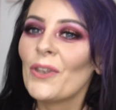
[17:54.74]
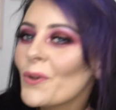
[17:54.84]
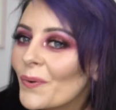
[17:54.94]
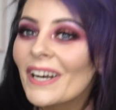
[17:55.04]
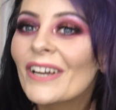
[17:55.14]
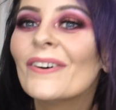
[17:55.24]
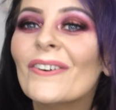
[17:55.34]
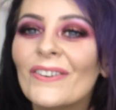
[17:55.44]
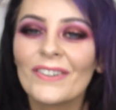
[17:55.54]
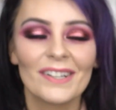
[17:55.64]
nowhere to
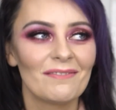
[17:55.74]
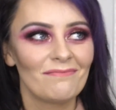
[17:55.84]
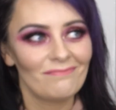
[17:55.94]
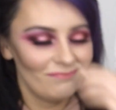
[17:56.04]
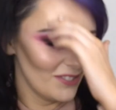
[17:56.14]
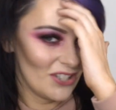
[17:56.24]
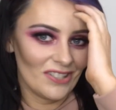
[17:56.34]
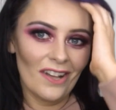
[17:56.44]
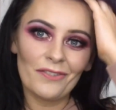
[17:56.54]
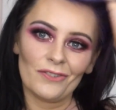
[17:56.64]
go, which
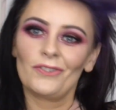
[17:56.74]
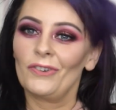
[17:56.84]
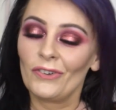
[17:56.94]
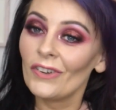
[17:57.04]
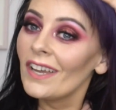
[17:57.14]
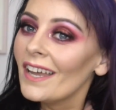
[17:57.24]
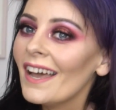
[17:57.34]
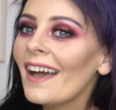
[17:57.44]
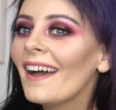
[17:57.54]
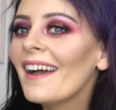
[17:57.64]
is nothing new,
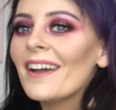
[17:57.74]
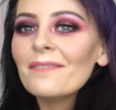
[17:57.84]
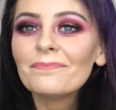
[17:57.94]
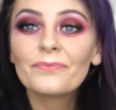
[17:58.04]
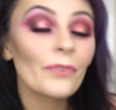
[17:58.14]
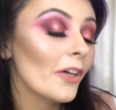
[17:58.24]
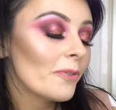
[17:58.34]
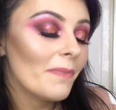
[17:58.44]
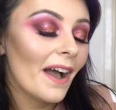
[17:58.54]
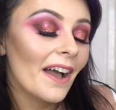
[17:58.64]
with
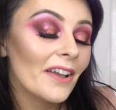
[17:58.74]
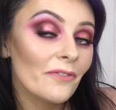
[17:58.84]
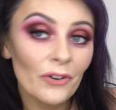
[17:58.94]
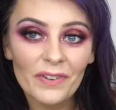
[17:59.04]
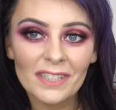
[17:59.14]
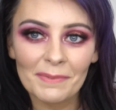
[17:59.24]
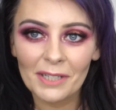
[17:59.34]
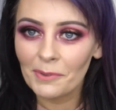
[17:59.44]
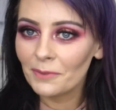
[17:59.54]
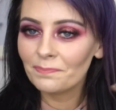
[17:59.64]
my full face of
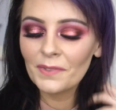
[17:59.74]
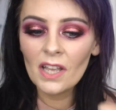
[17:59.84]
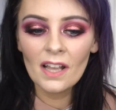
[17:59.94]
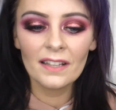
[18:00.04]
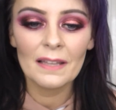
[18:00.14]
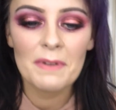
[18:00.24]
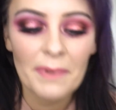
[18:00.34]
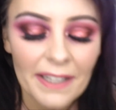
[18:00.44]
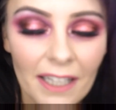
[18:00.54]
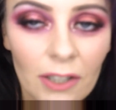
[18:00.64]
makeup on. Let me
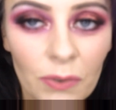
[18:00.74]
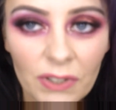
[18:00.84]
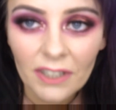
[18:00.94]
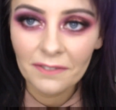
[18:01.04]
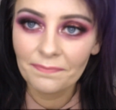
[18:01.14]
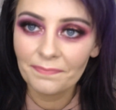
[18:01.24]
bring you in closer.